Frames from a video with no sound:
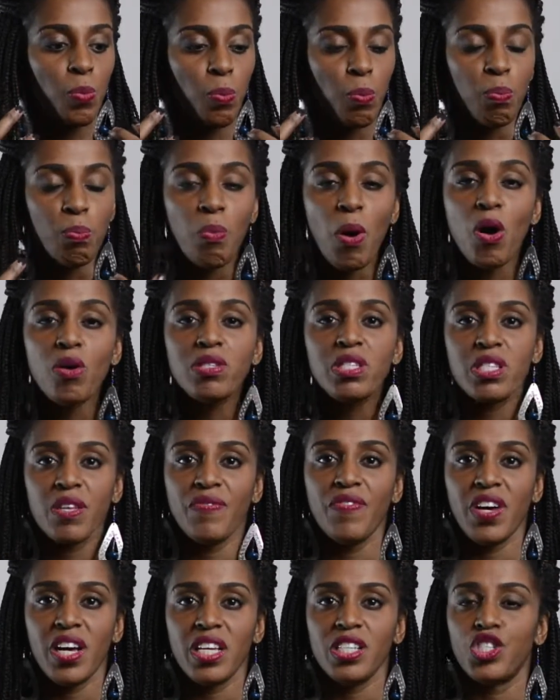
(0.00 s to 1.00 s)
most
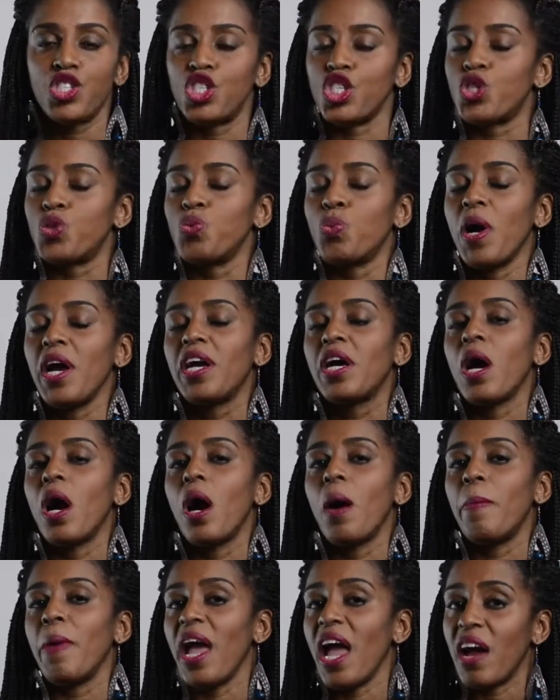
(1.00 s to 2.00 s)
of us just wake
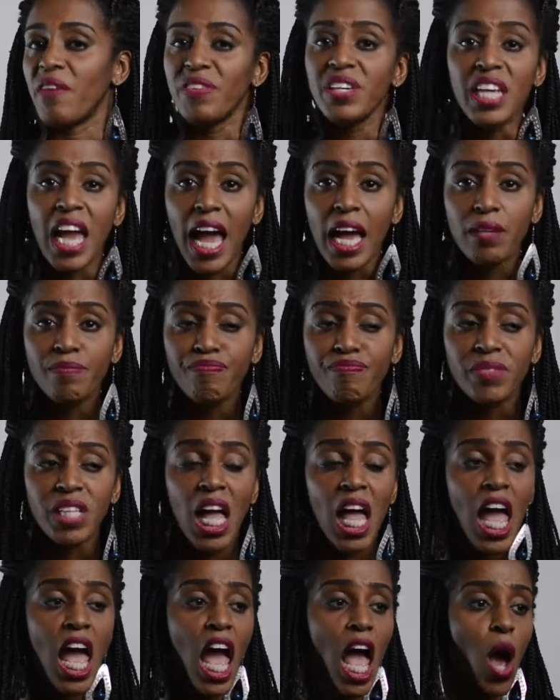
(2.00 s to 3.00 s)
up every day
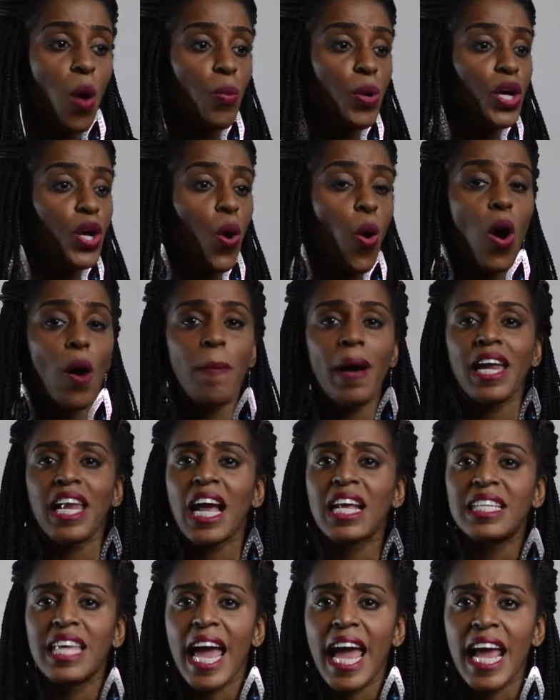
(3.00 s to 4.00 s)
and we go about
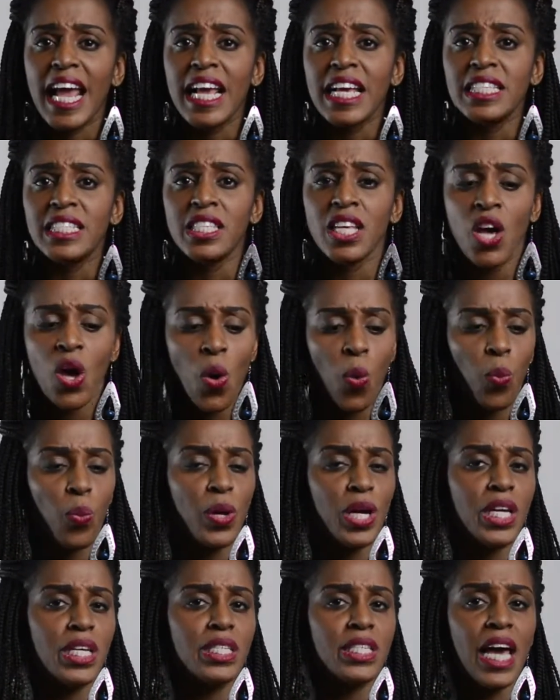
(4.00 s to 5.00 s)
our days
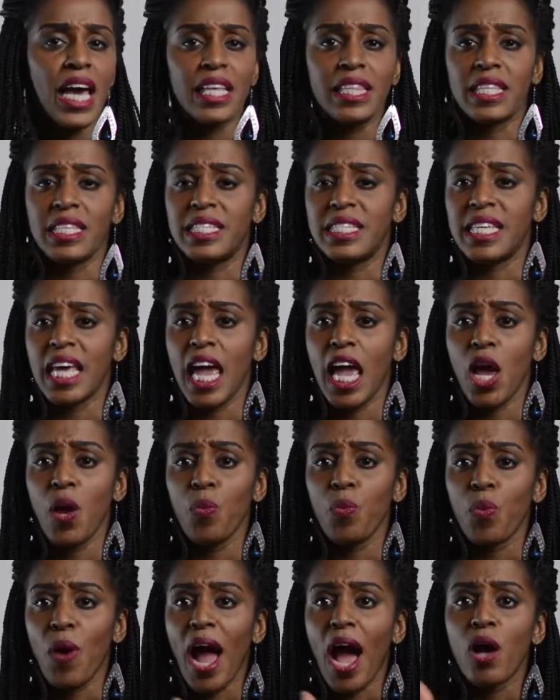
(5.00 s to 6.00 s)
we take the
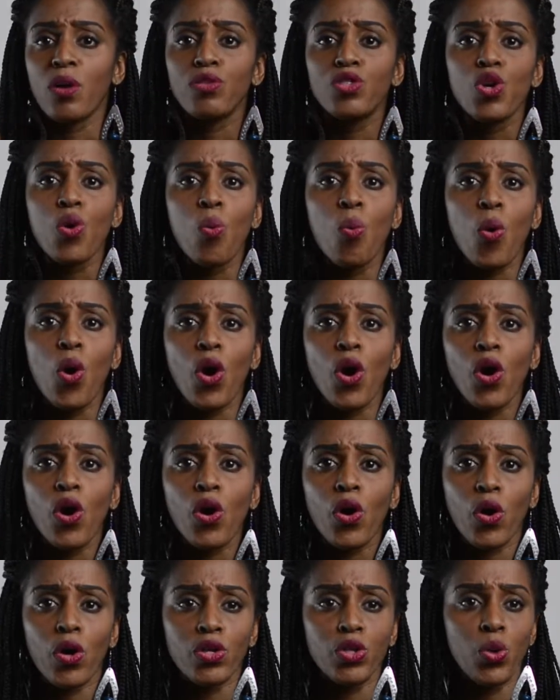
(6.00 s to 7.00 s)
same route to
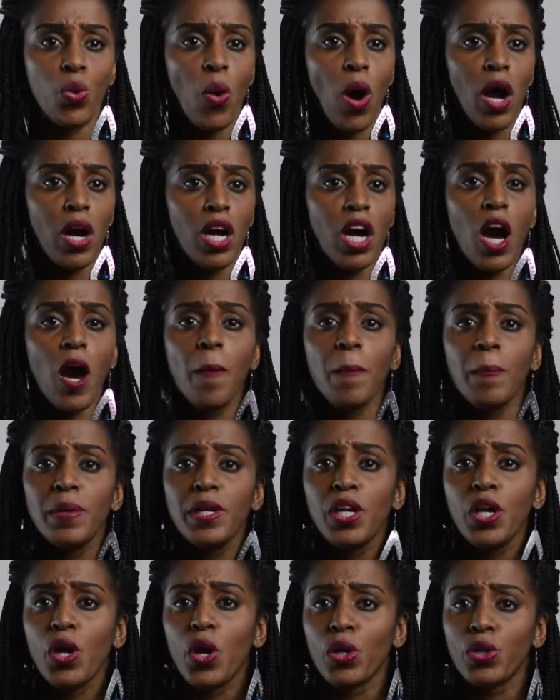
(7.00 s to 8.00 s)
work or to our
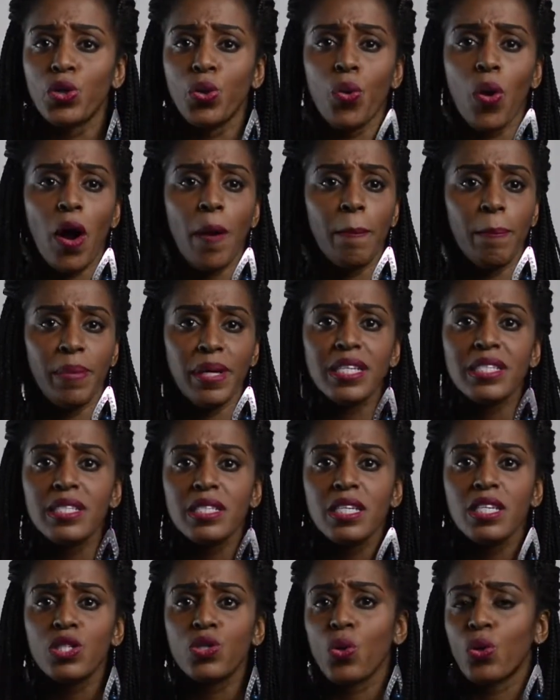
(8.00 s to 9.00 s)
company or to our
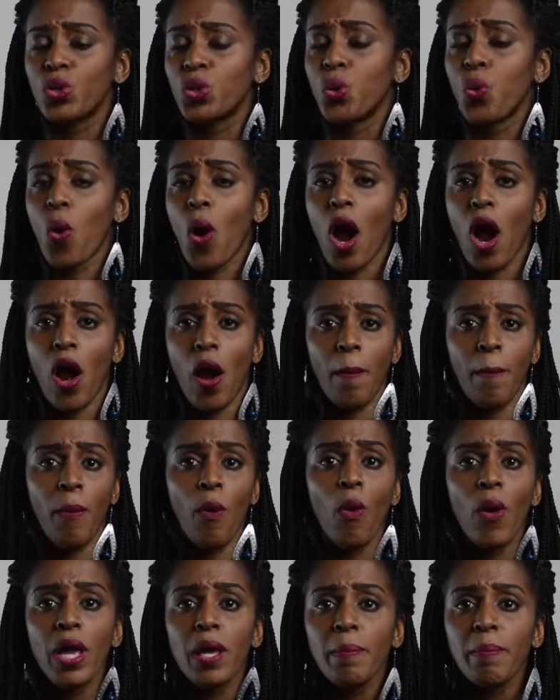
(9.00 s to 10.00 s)
business or to our
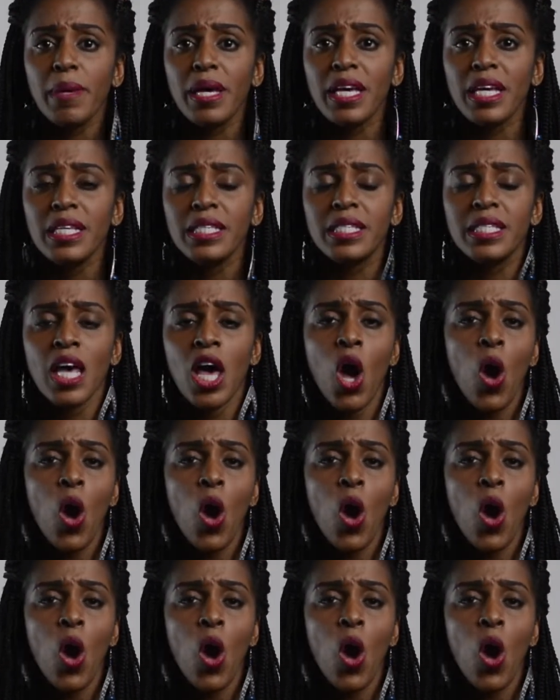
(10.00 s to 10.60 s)
appointments.